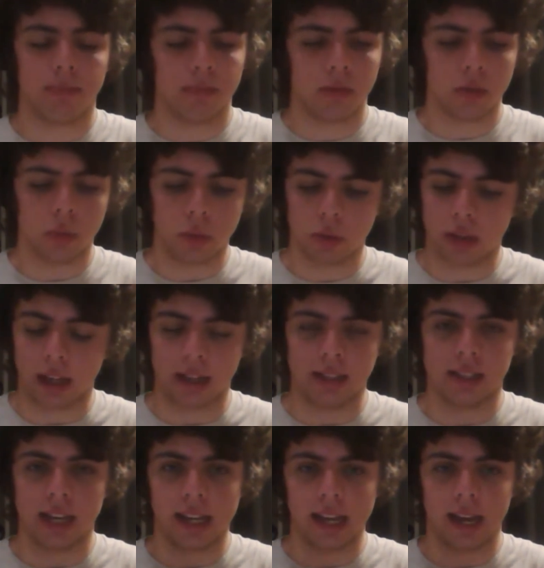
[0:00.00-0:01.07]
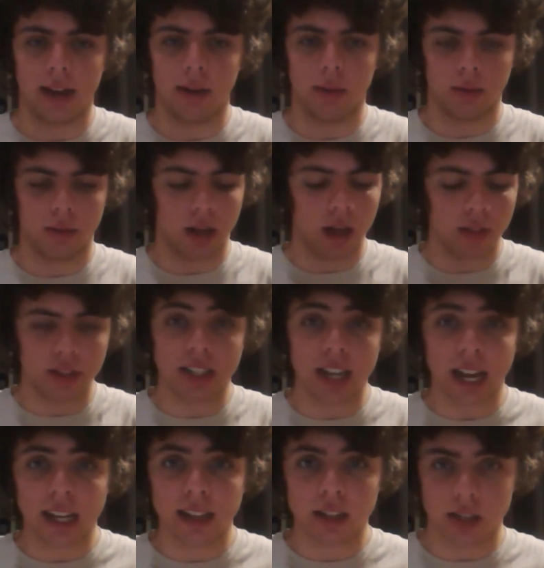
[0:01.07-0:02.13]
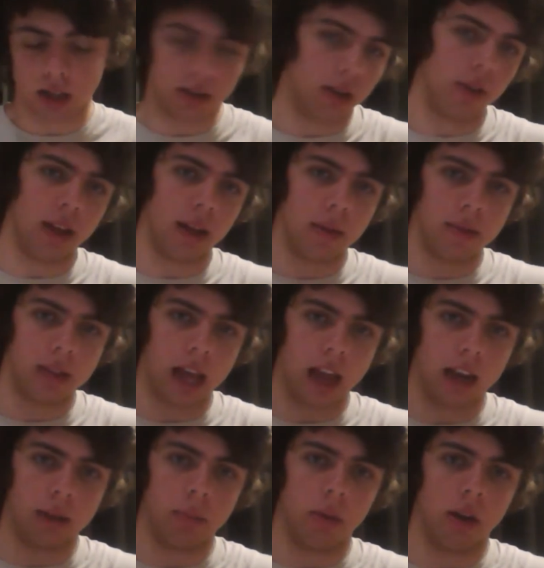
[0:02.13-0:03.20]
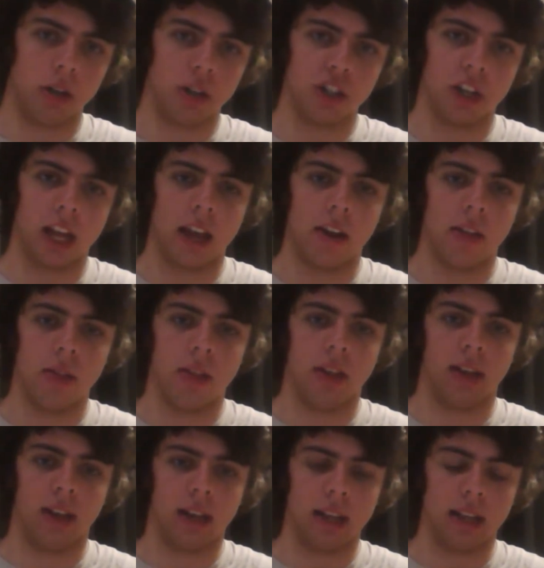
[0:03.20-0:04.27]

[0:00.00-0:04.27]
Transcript: They can take out other tanks. I know that Gatling Punisher cannon thing